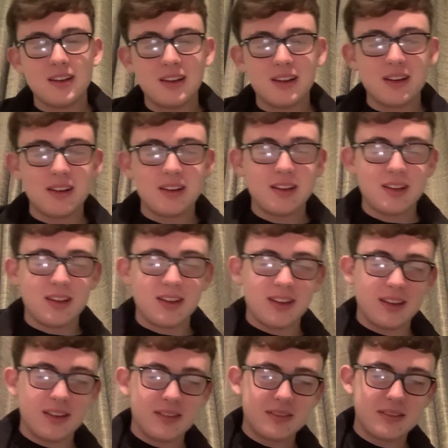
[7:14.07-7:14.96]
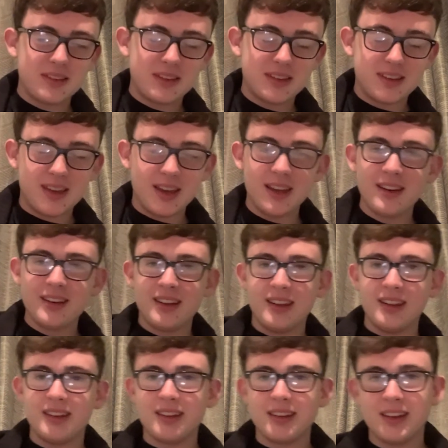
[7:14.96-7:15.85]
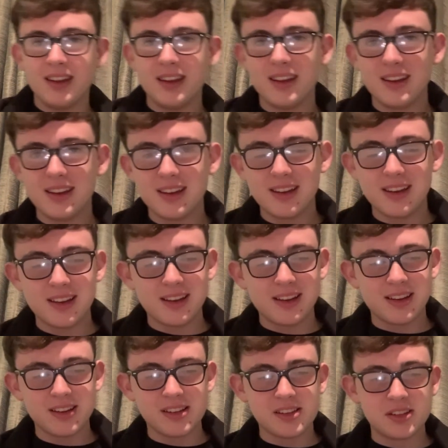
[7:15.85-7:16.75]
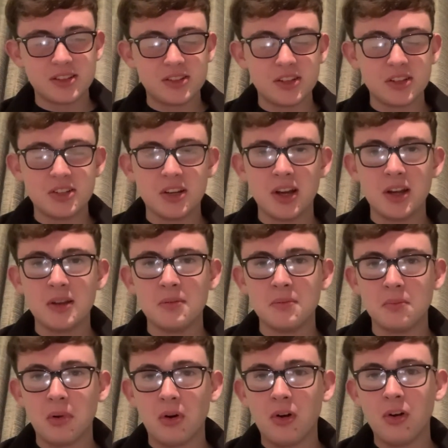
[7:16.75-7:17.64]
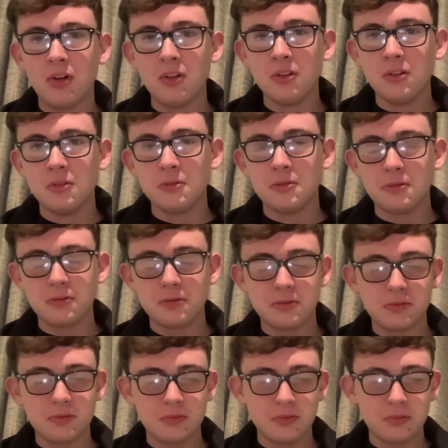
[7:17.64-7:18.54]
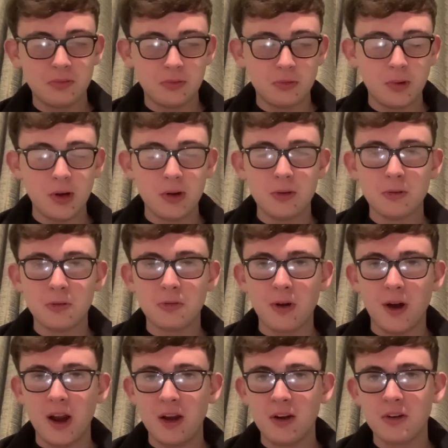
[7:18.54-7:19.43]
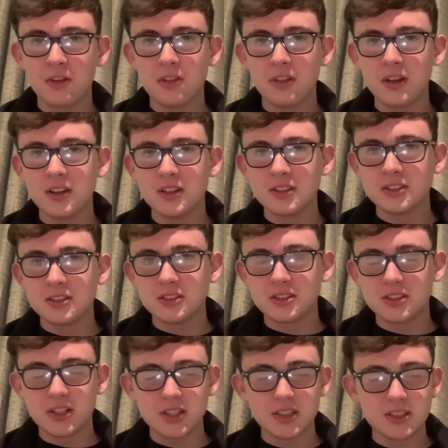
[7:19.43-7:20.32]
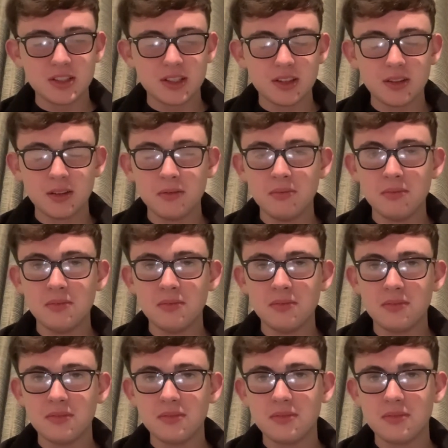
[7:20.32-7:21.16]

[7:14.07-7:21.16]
Get it? Because there's a giant ball of weird fire things chasing them.